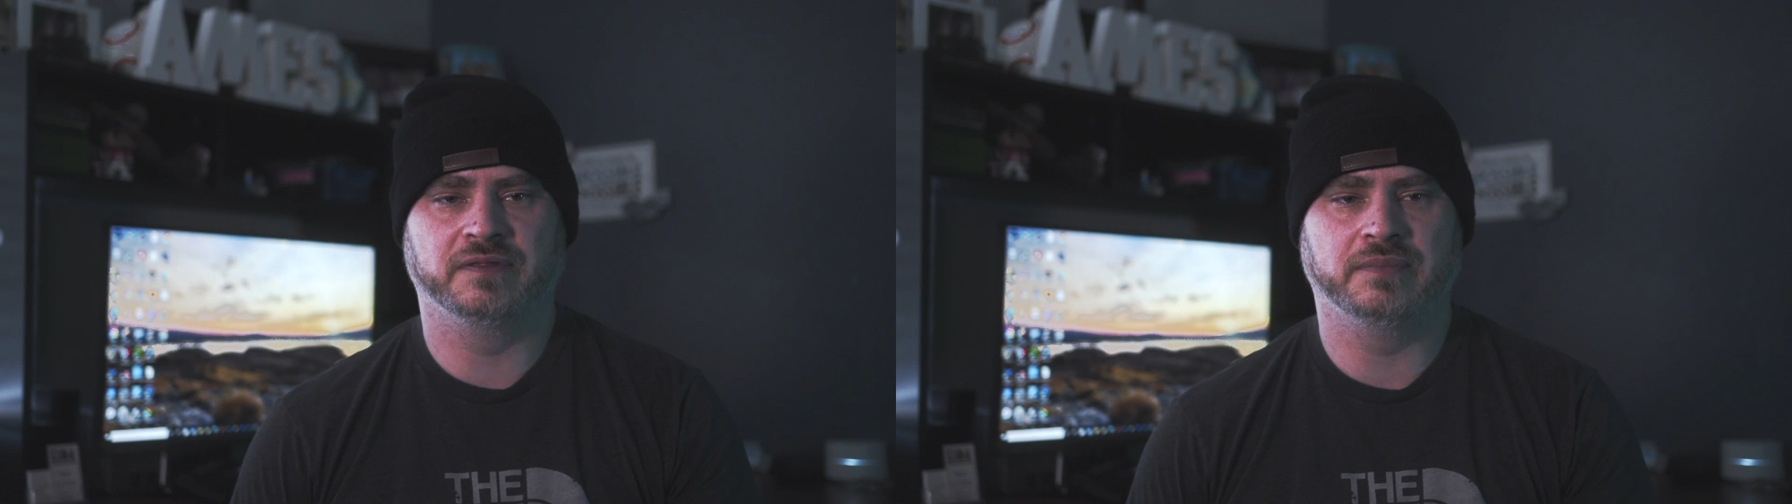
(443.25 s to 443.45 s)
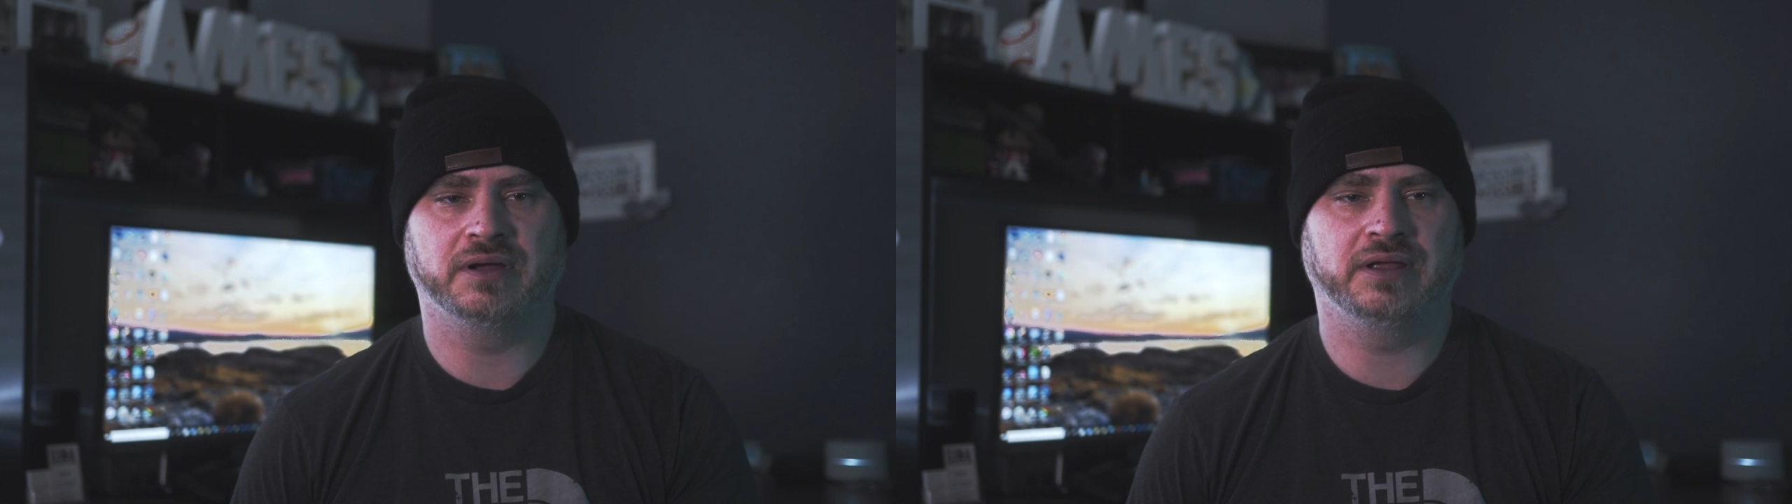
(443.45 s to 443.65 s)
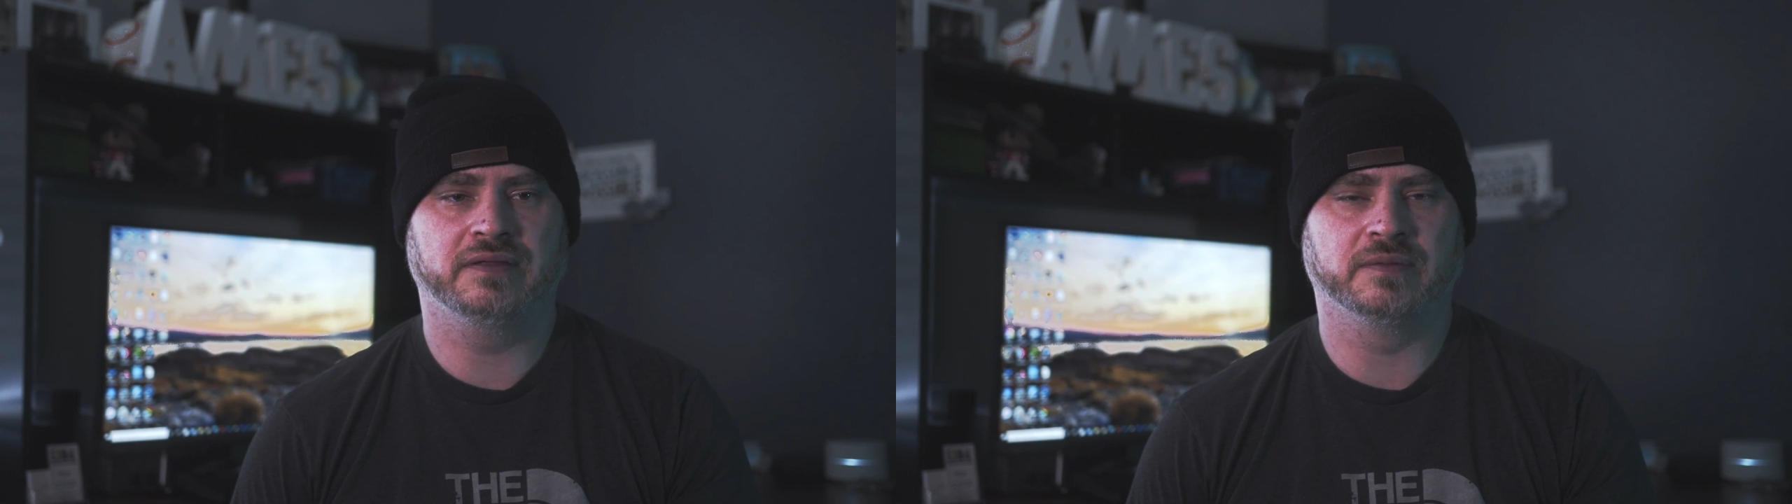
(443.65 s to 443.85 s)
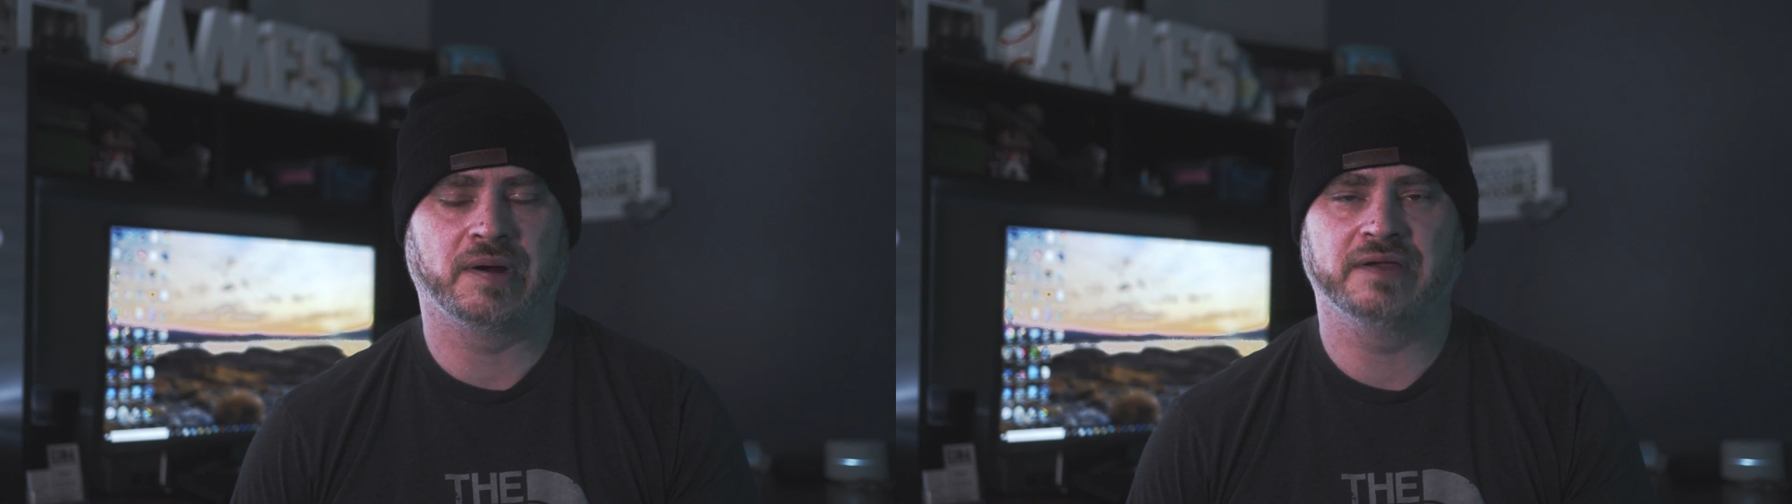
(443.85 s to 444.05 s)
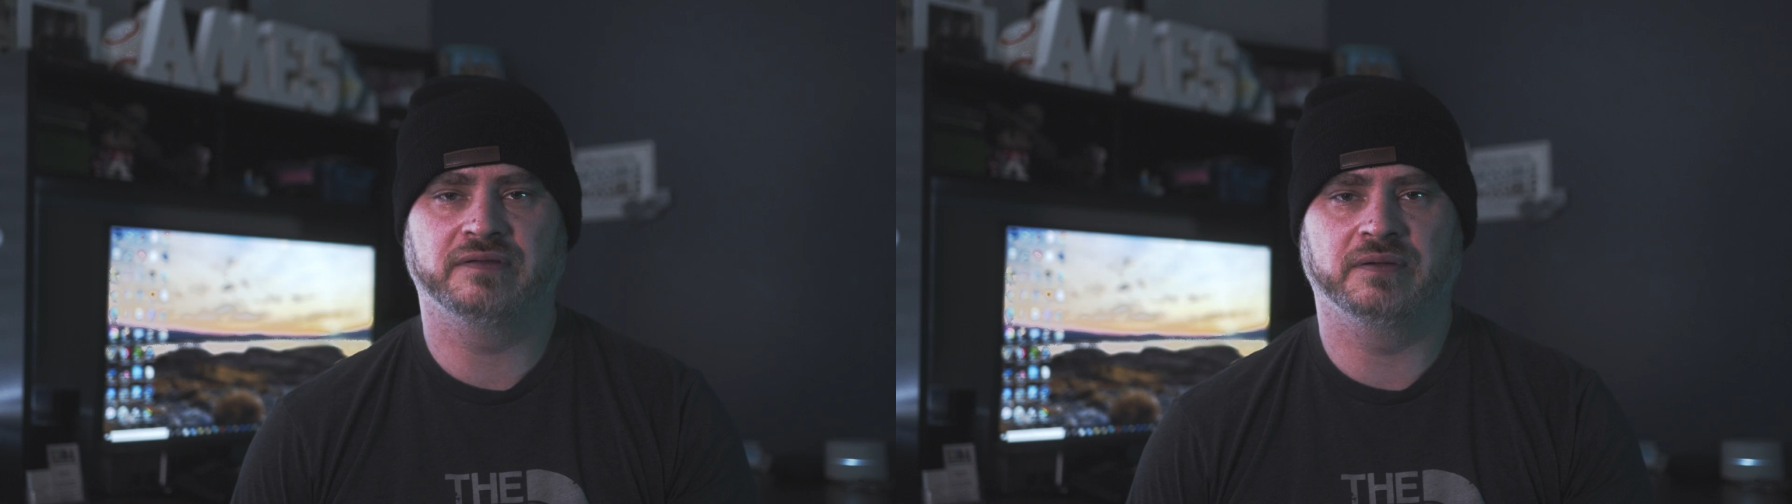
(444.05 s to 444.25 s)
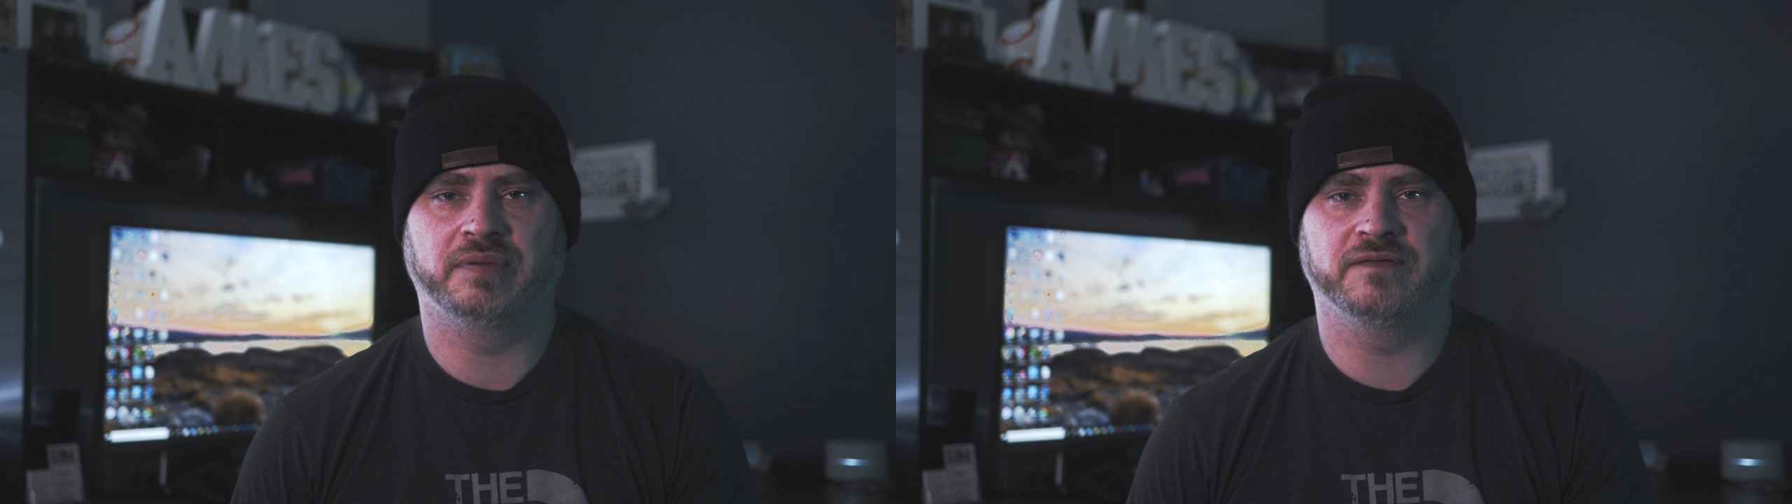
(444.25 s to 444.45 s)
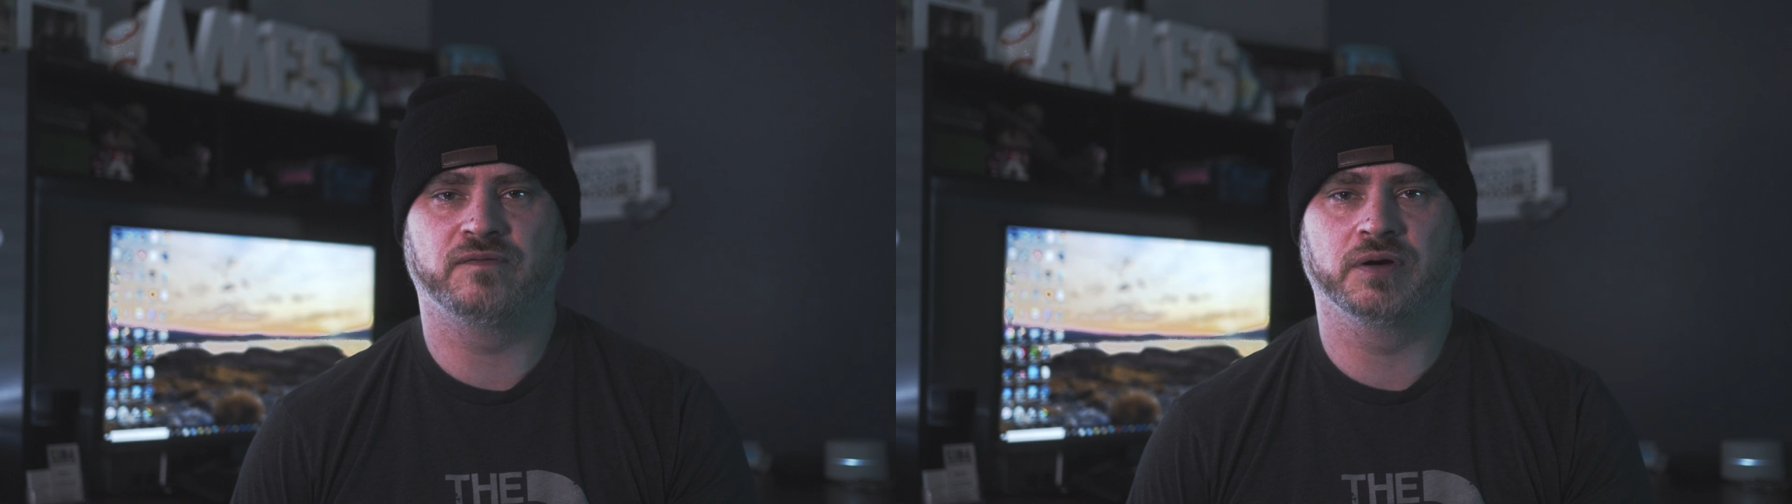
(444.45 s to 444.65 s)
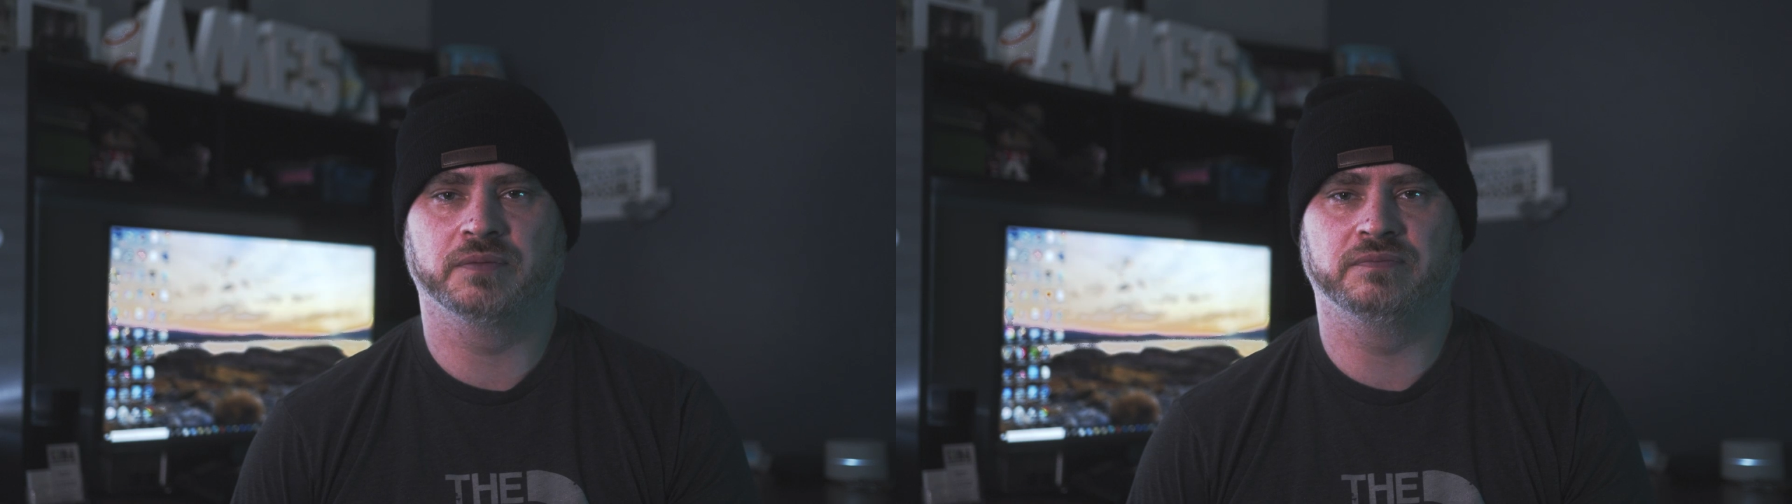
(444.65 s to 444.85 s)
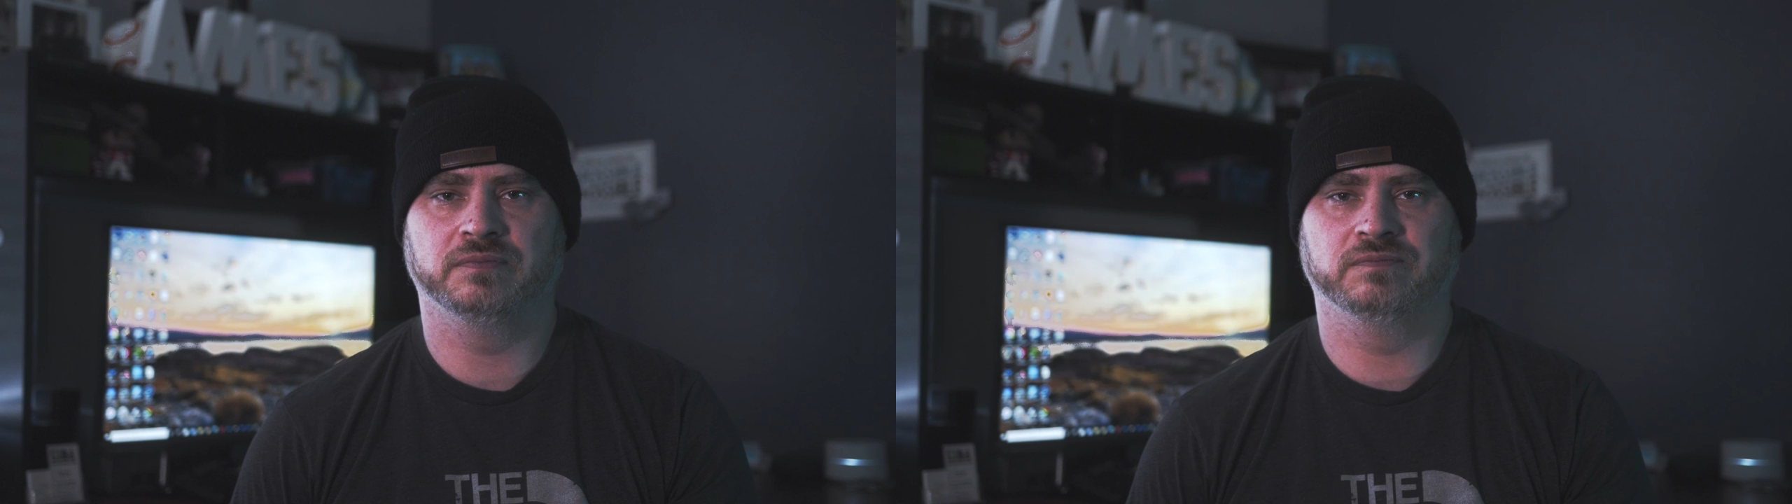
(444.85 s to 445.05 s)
money and the price that you pay for them